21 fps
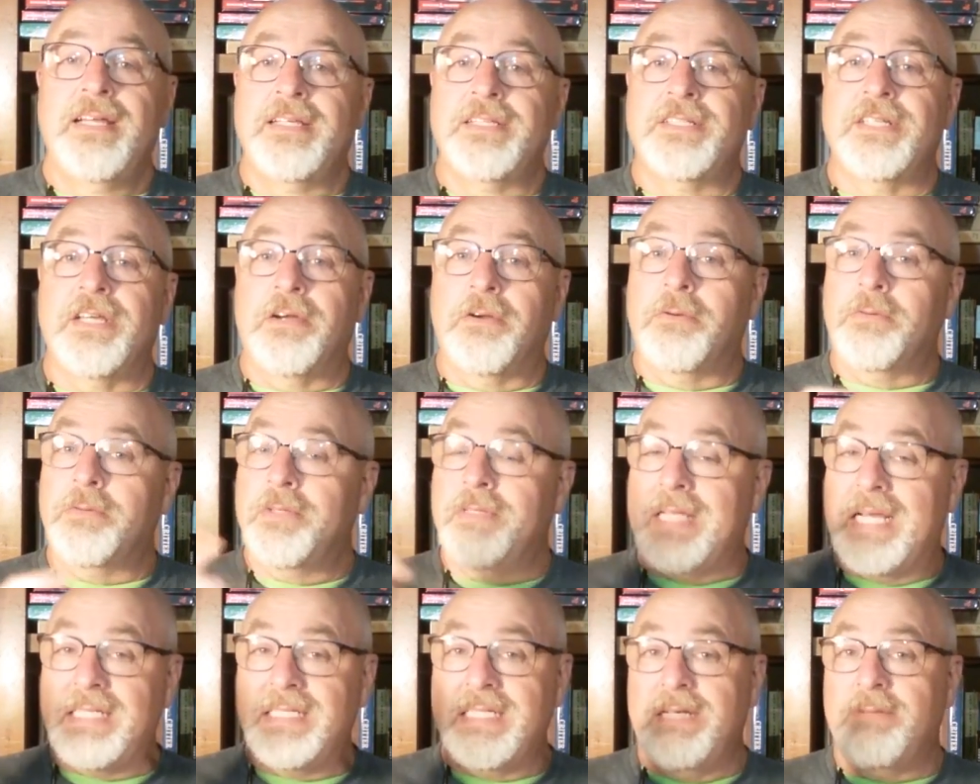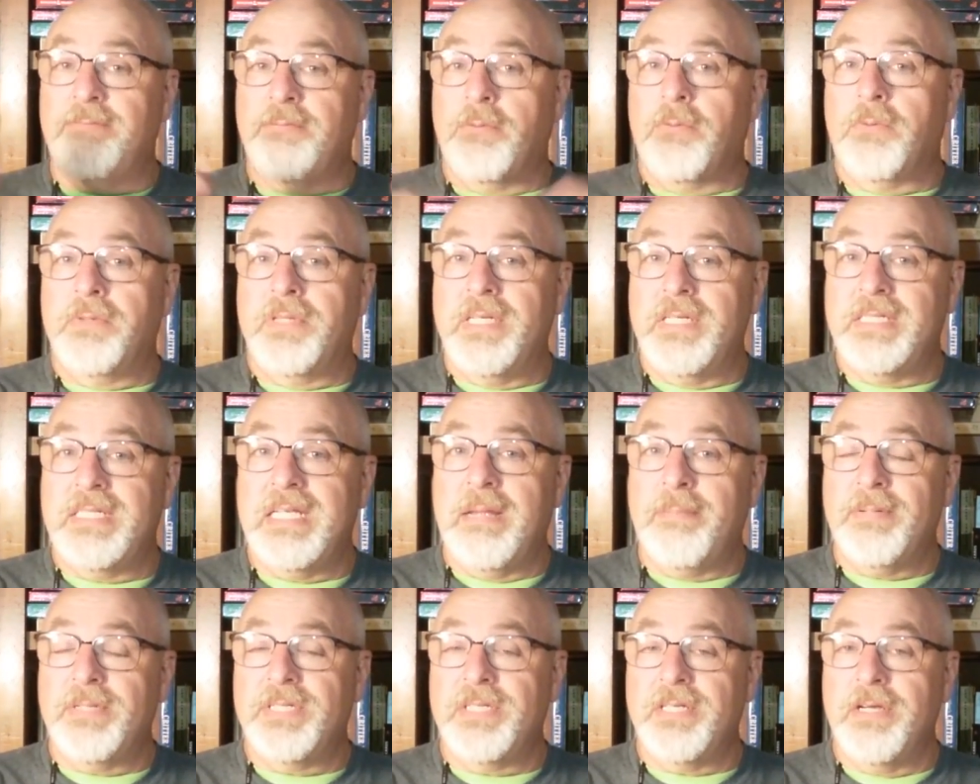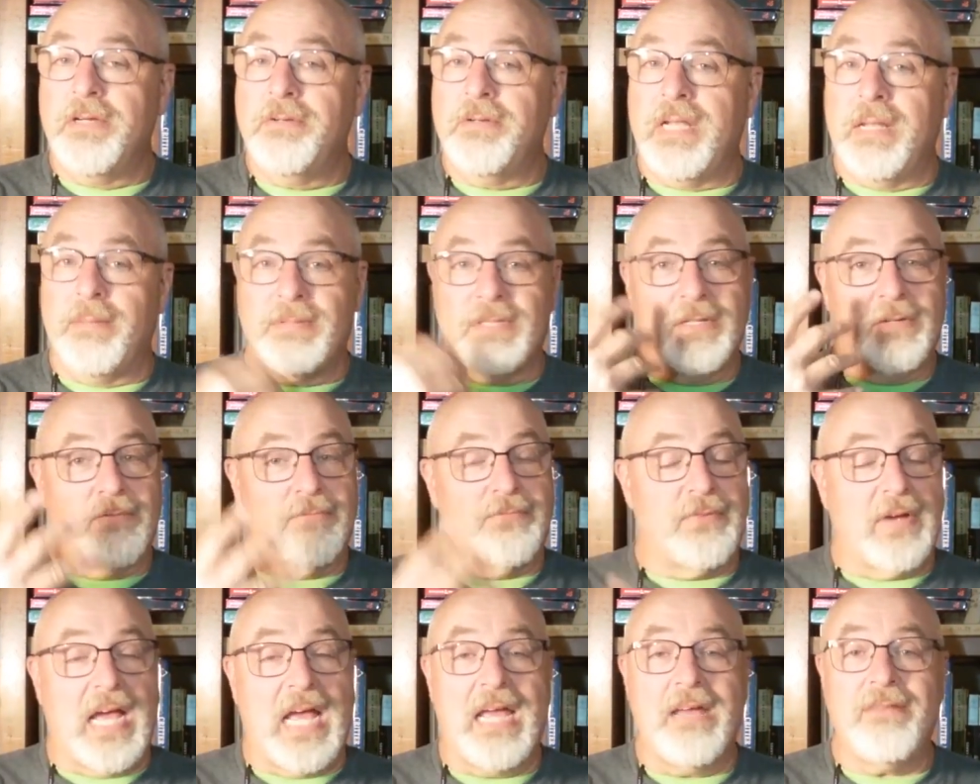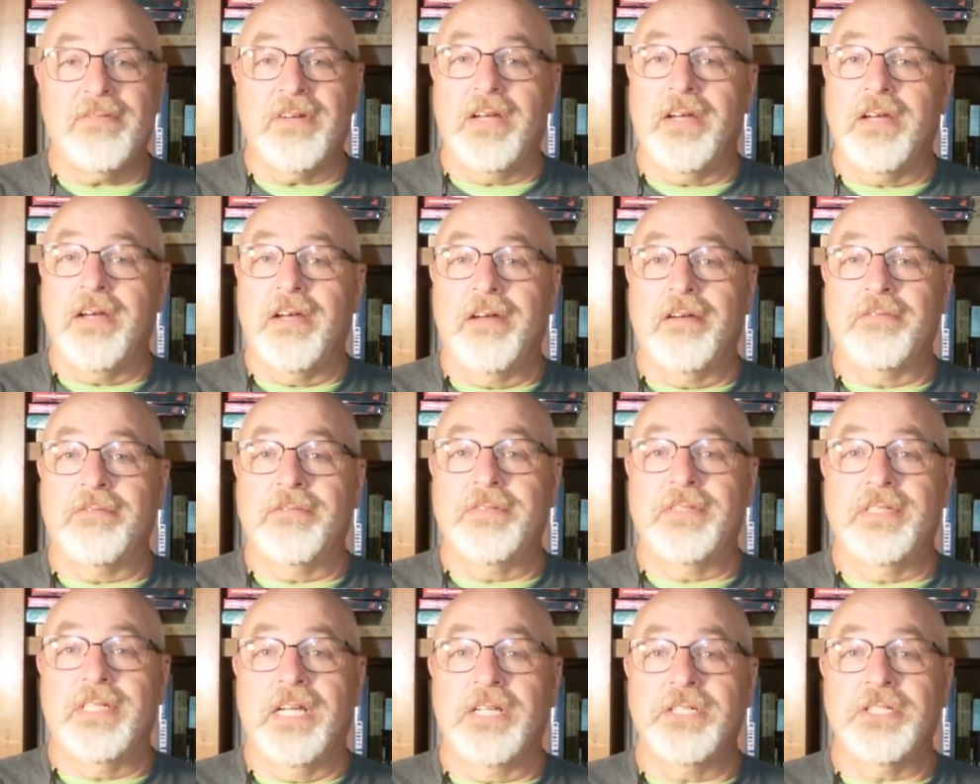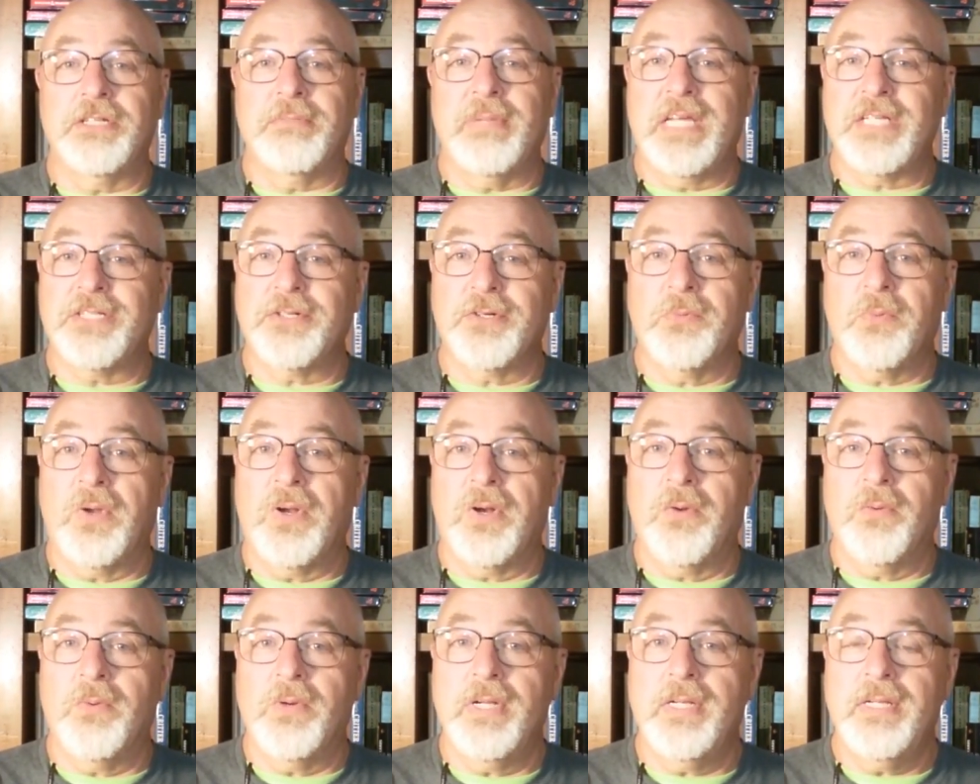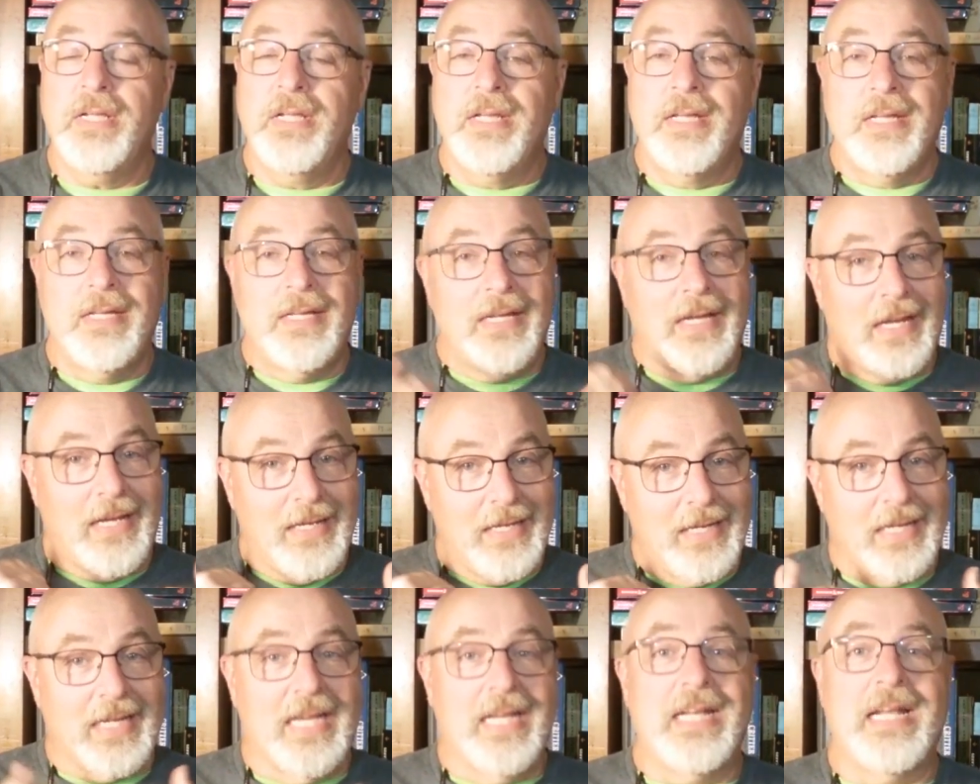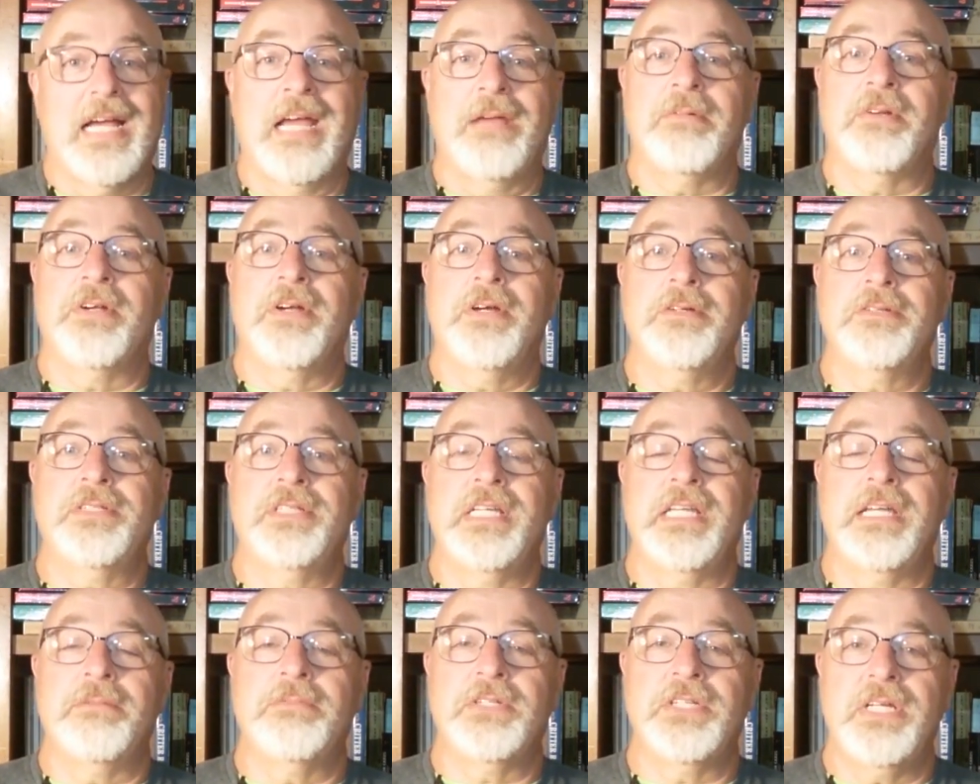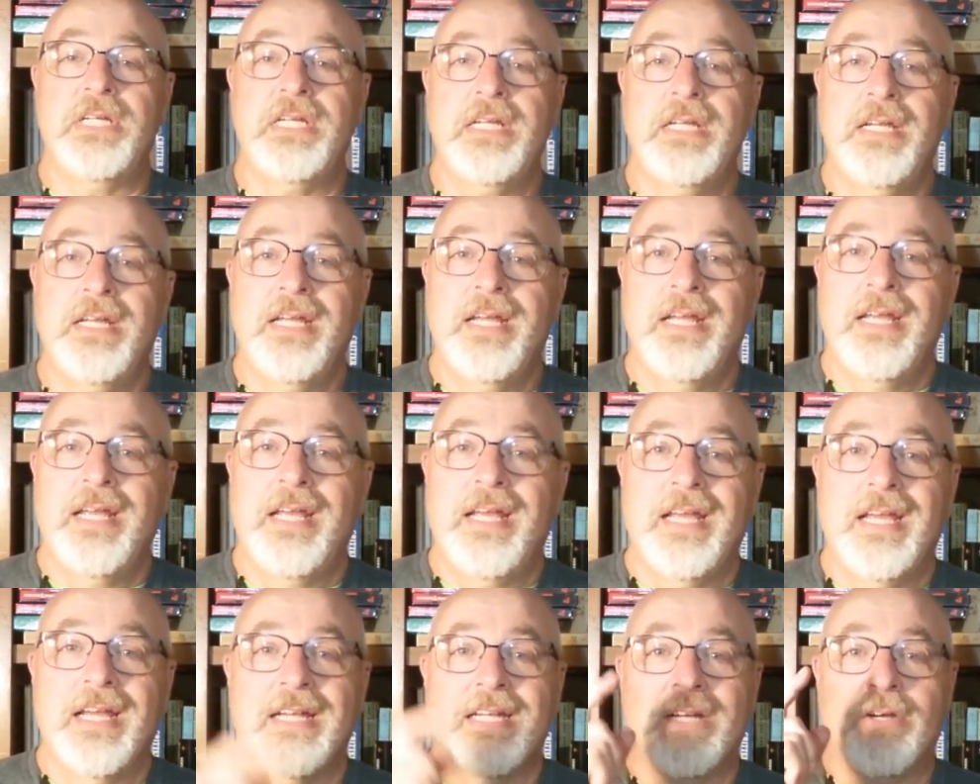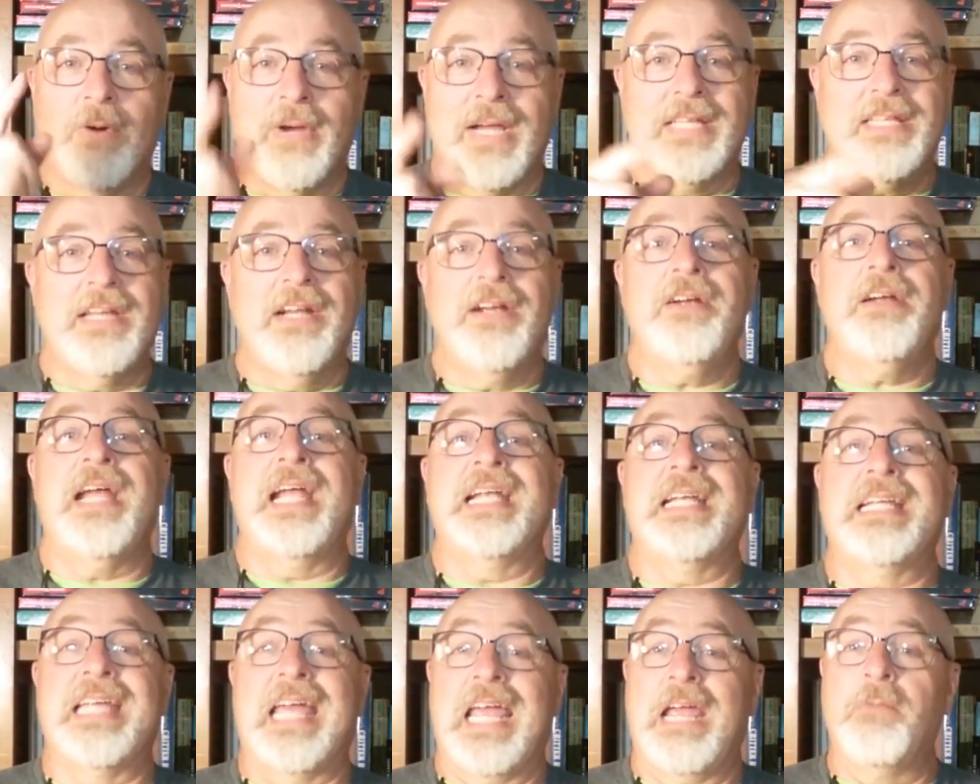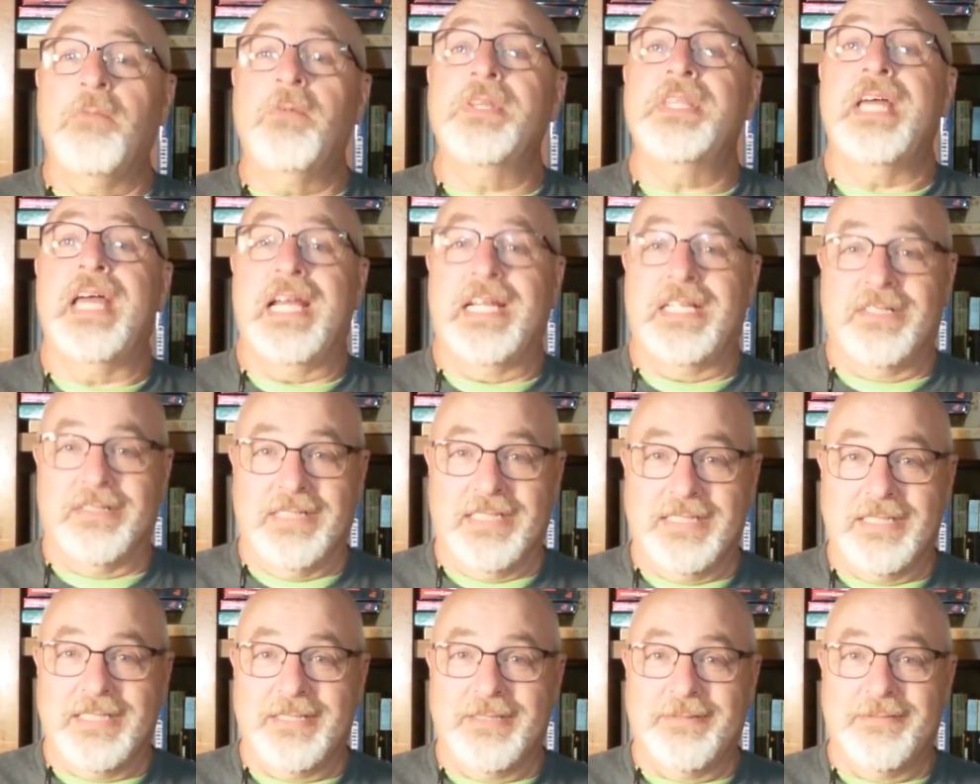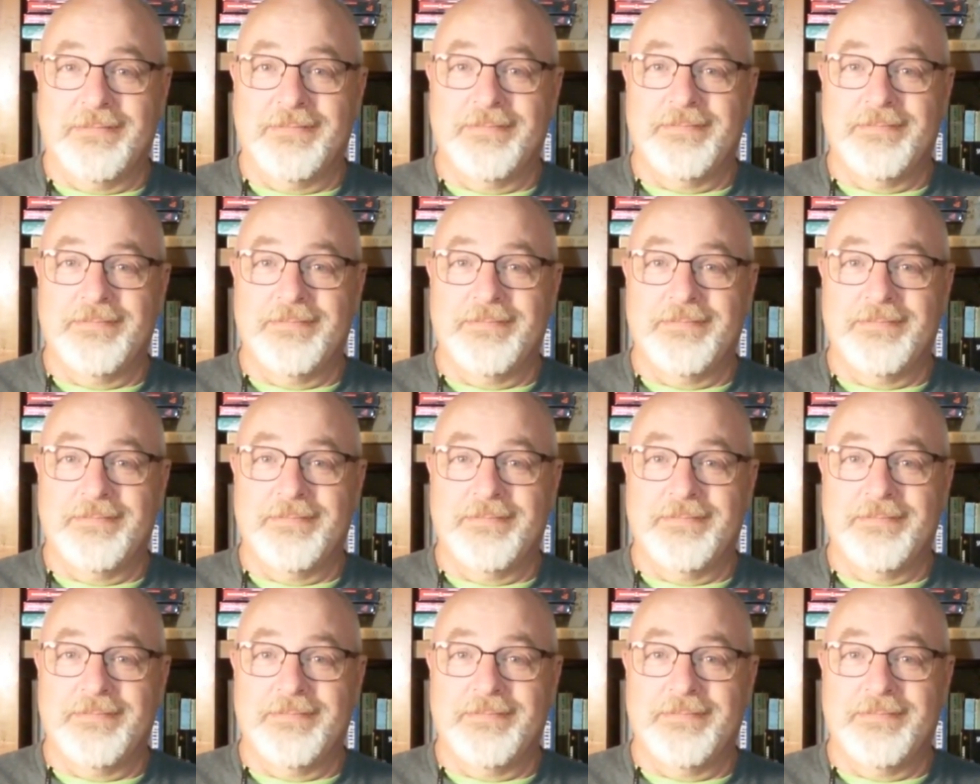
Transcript: So that's it for this episode, episode 5 of Dungeon Master 101. Again, I am your host, DMG. Go out there and game with excellence.